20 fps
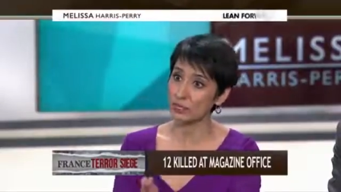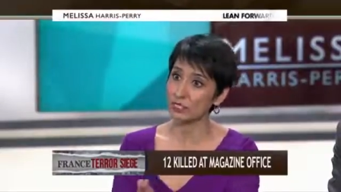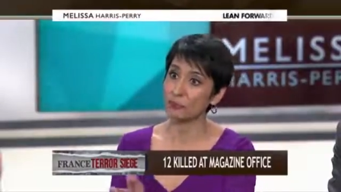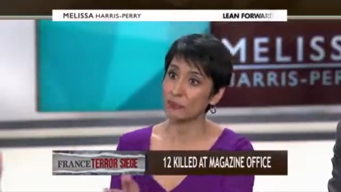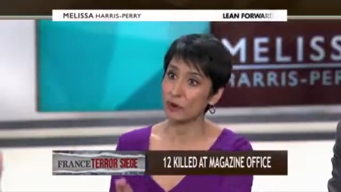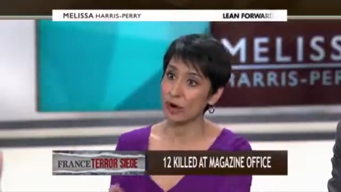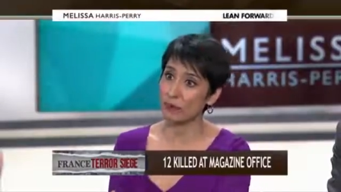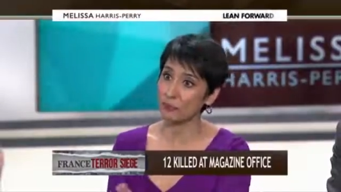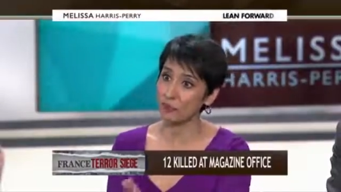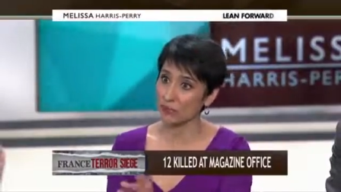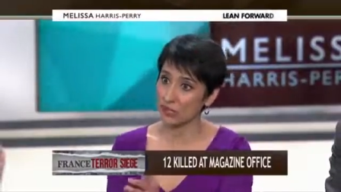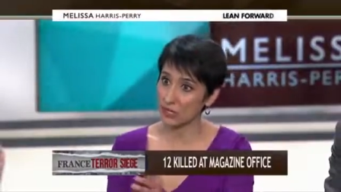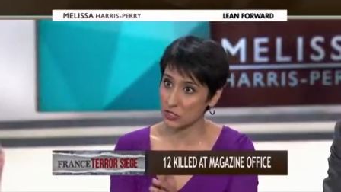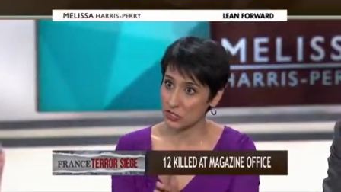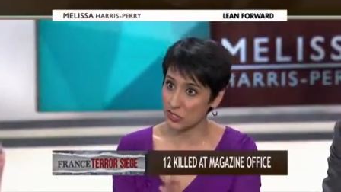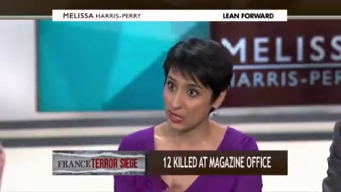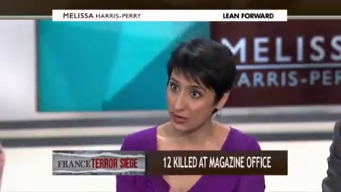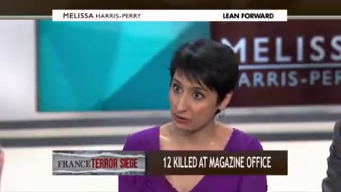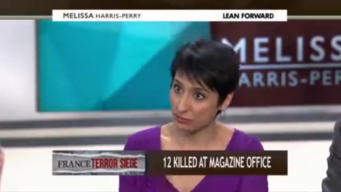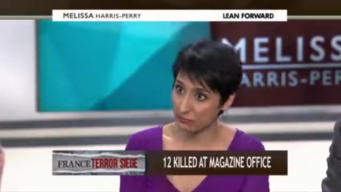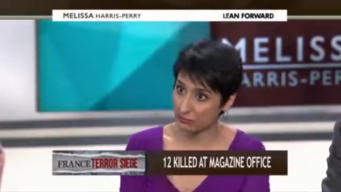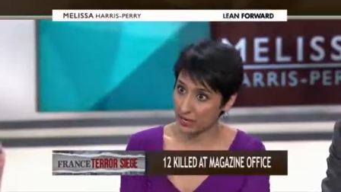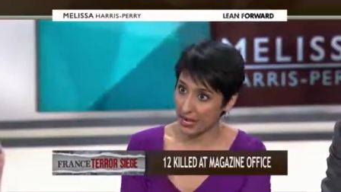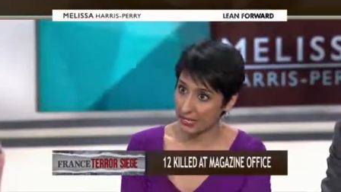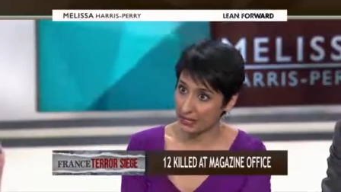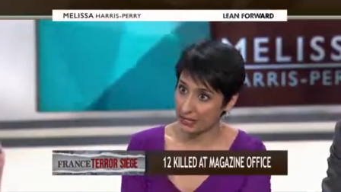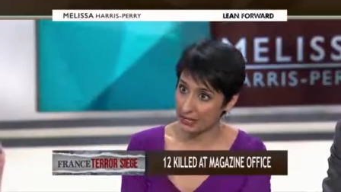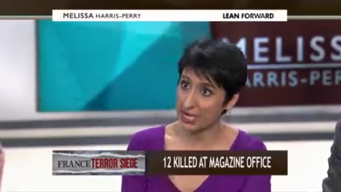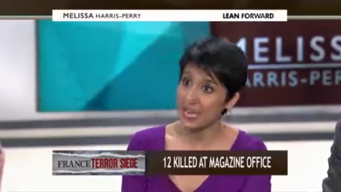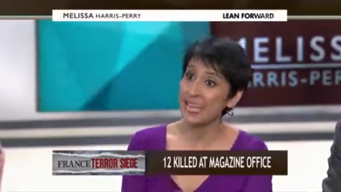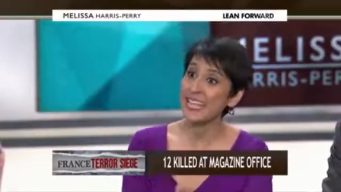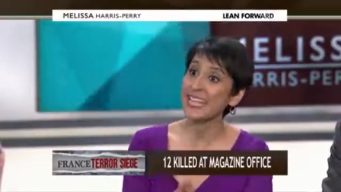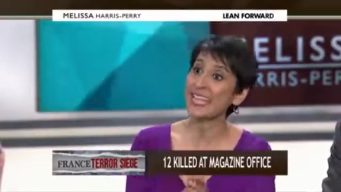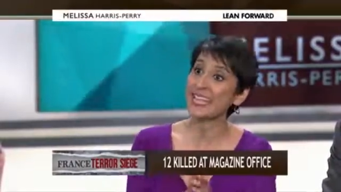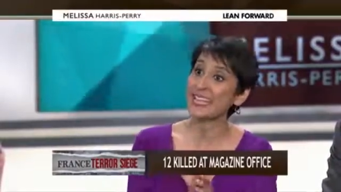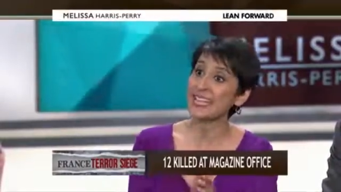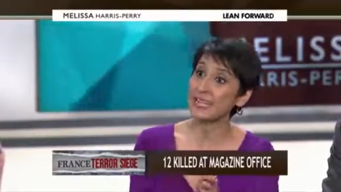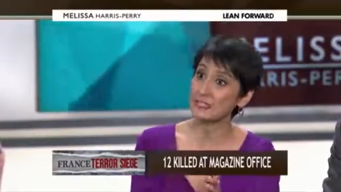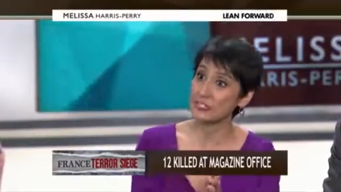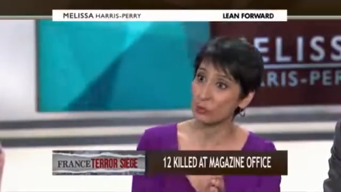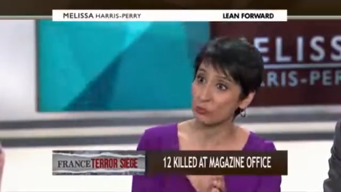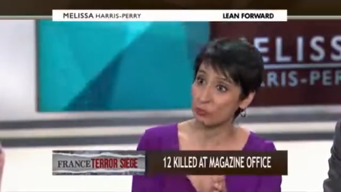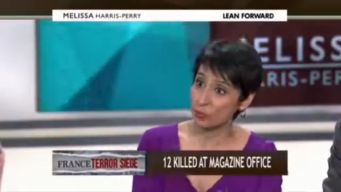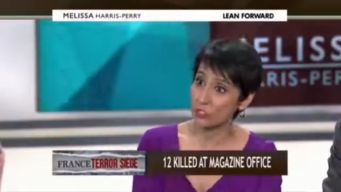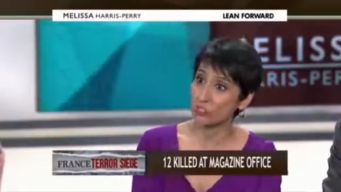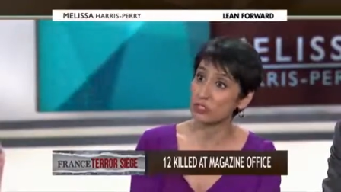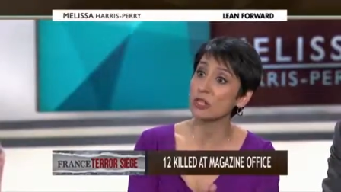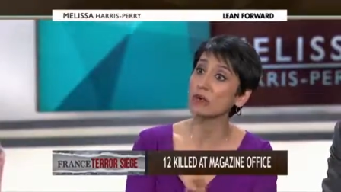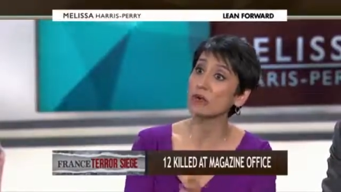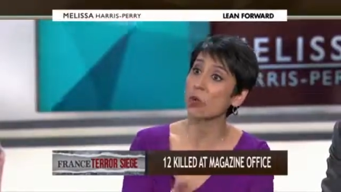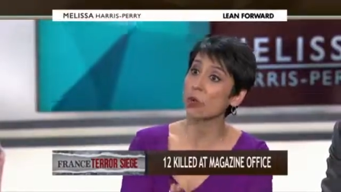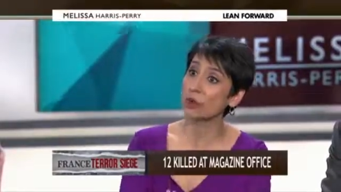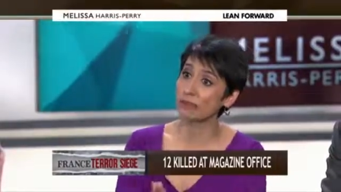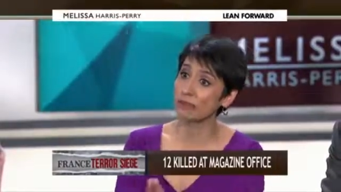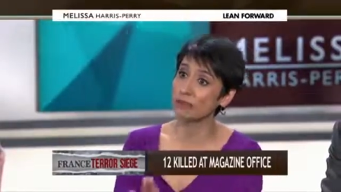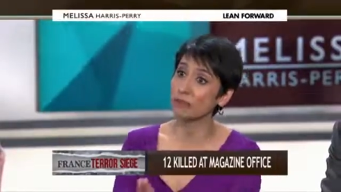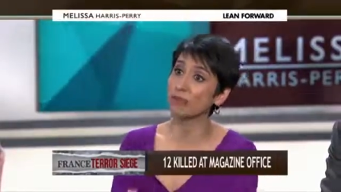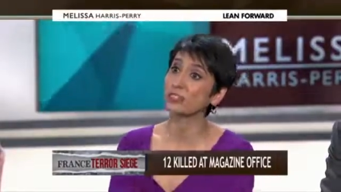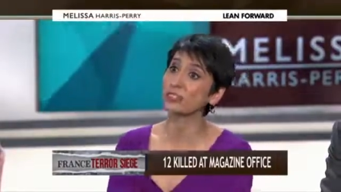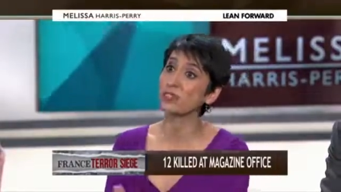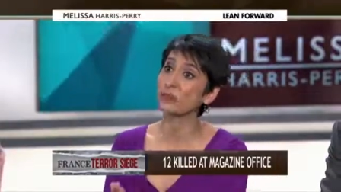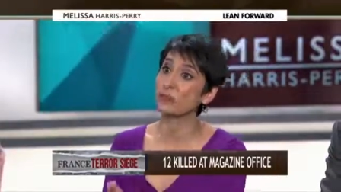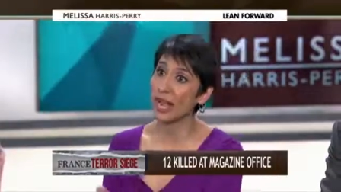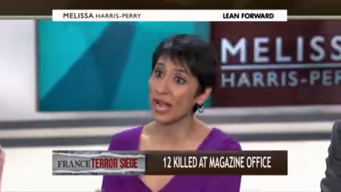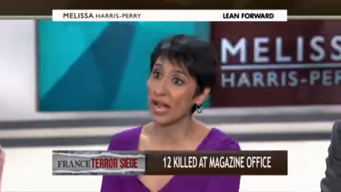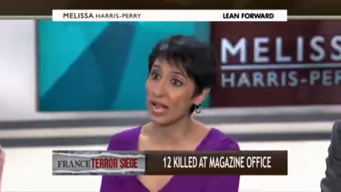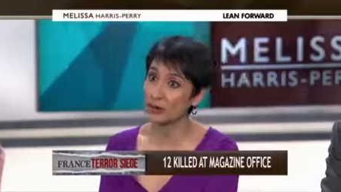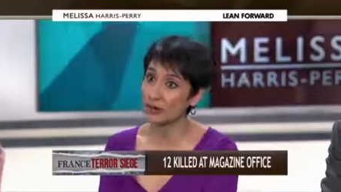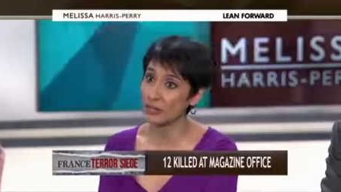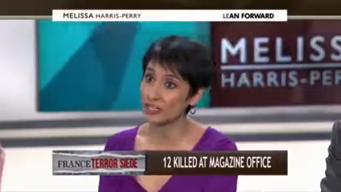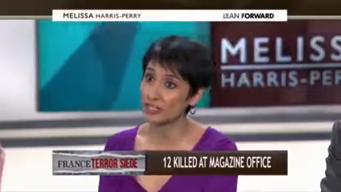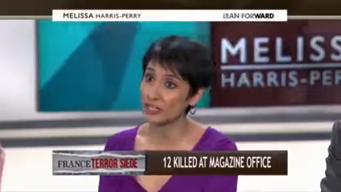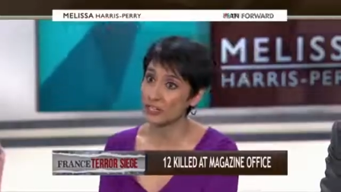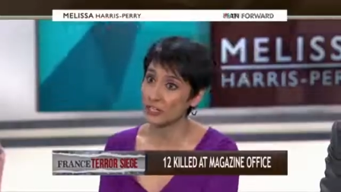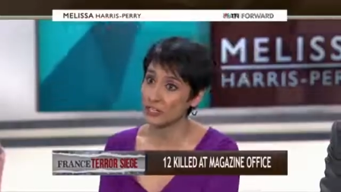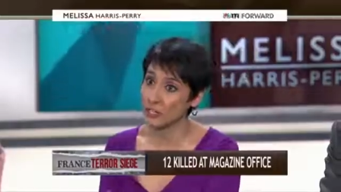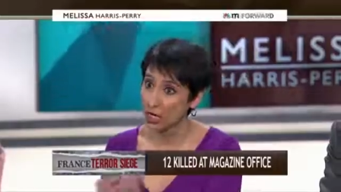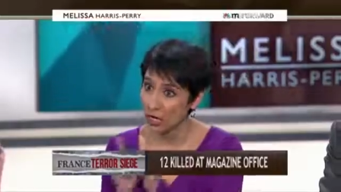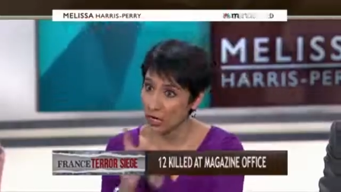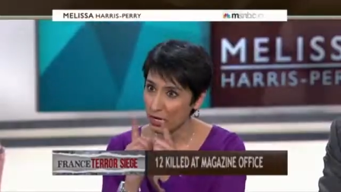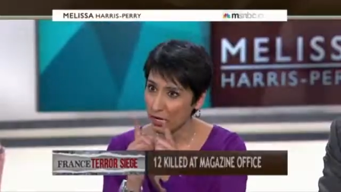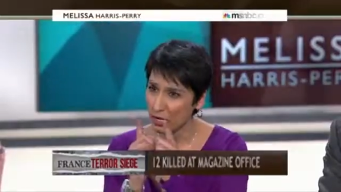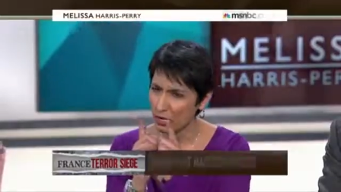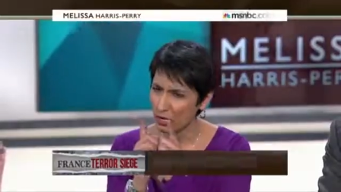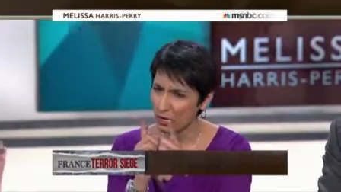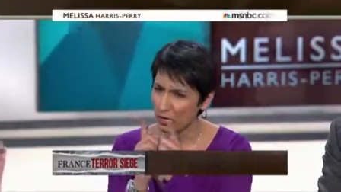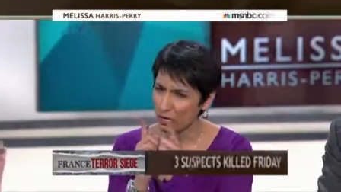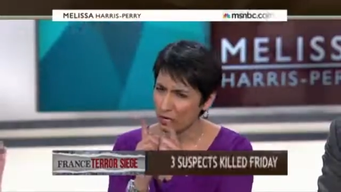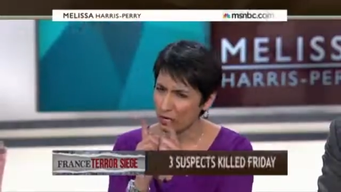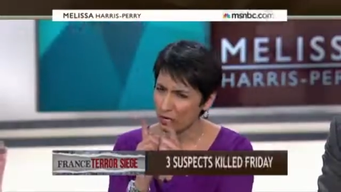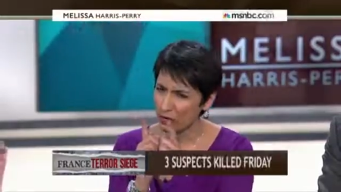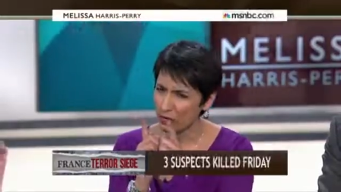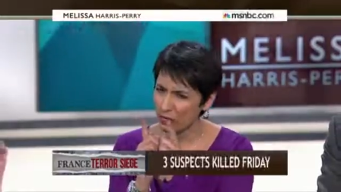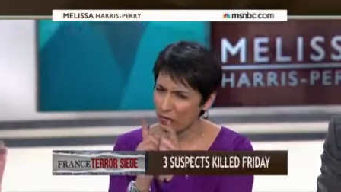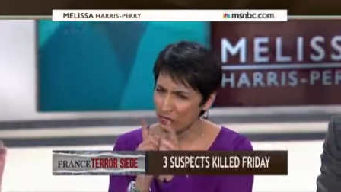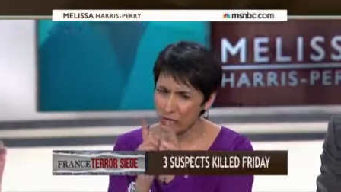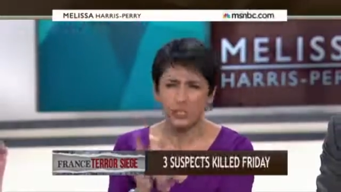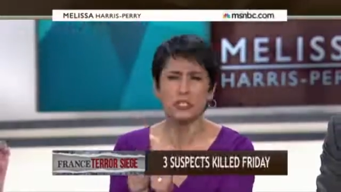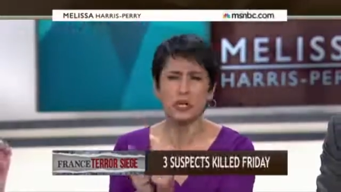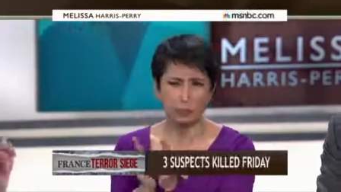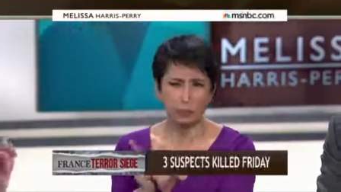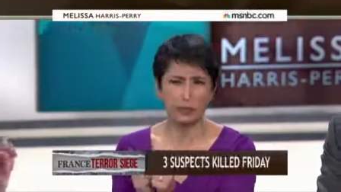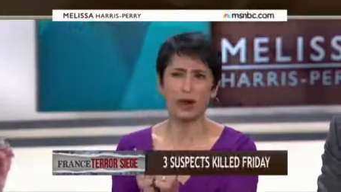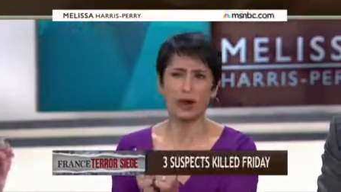prison population. Yeah population in France is Muslim or of Muslim heritage, there's a